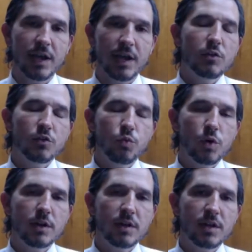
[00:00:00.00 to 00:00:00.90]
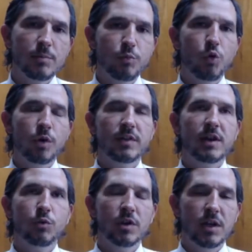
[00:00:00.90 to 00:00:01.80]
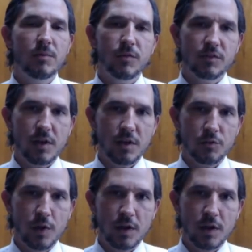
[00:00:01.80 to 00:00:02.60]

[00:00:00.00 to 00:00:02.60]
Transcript: Now, there's one key point that I want to emphasize